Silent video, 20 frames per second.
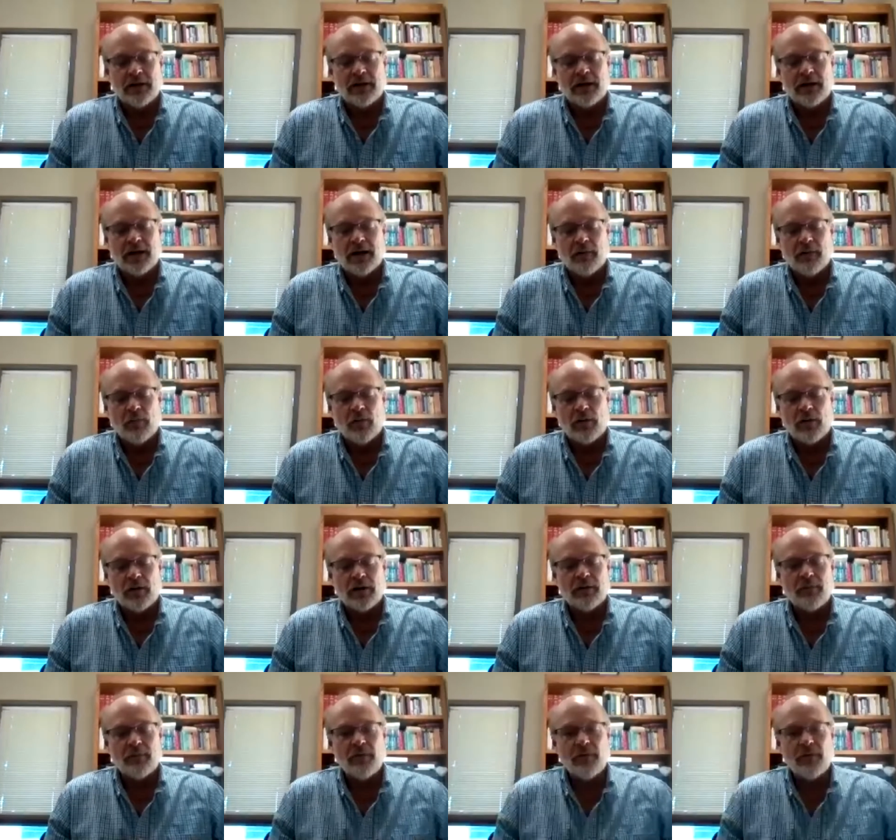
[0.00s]

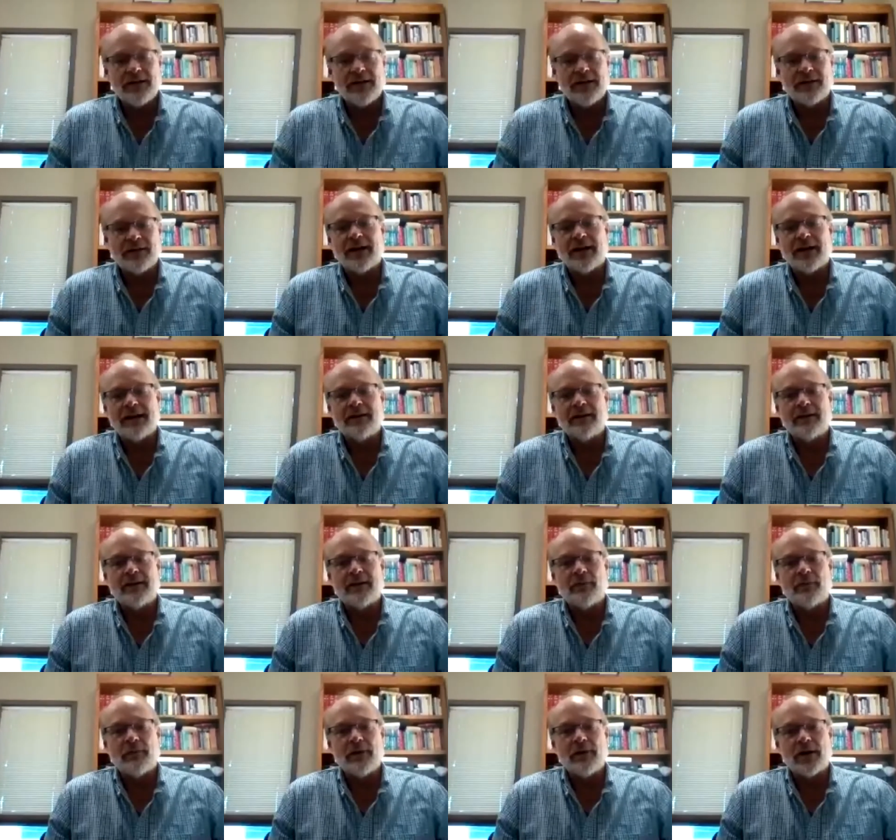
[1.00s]
work, we decided that
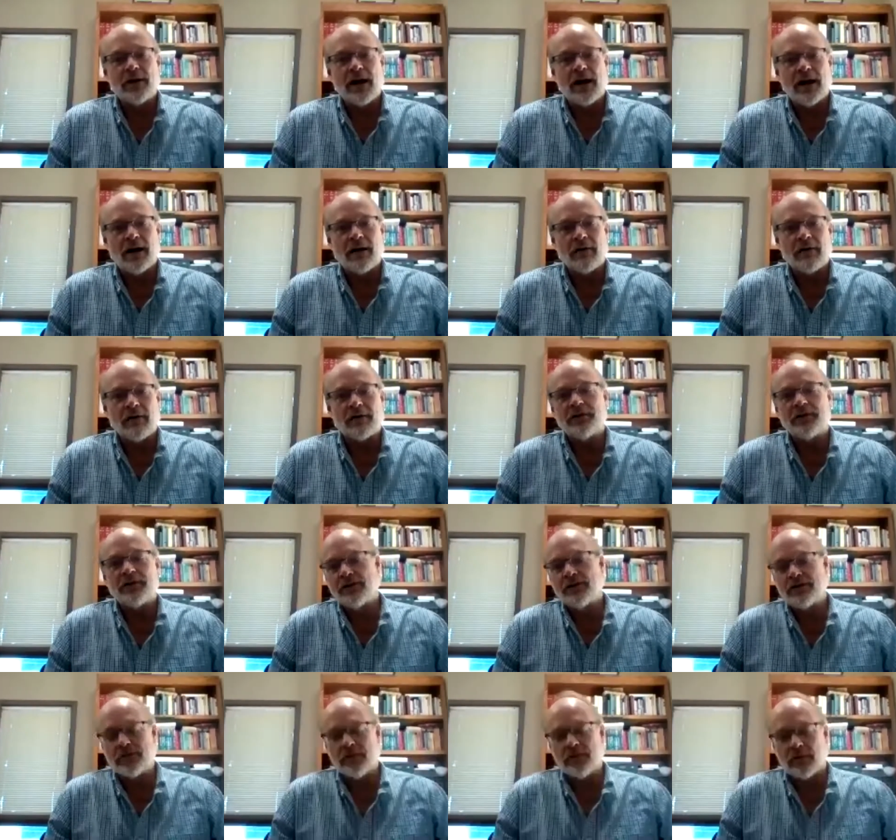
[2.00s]
we would hire a
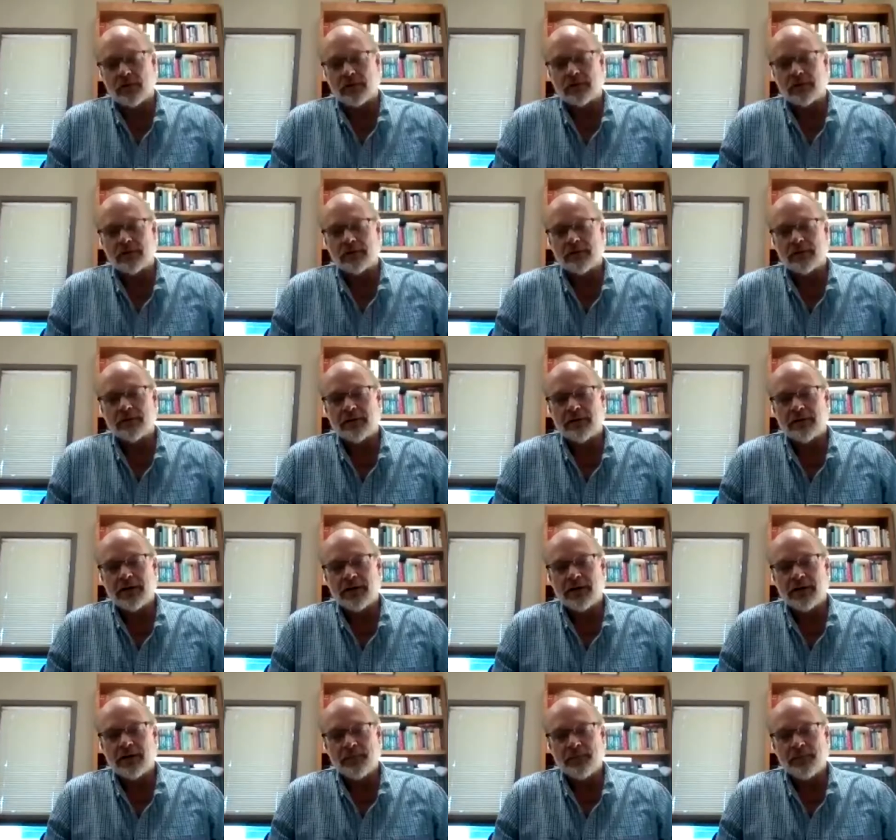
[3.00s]
social worker, who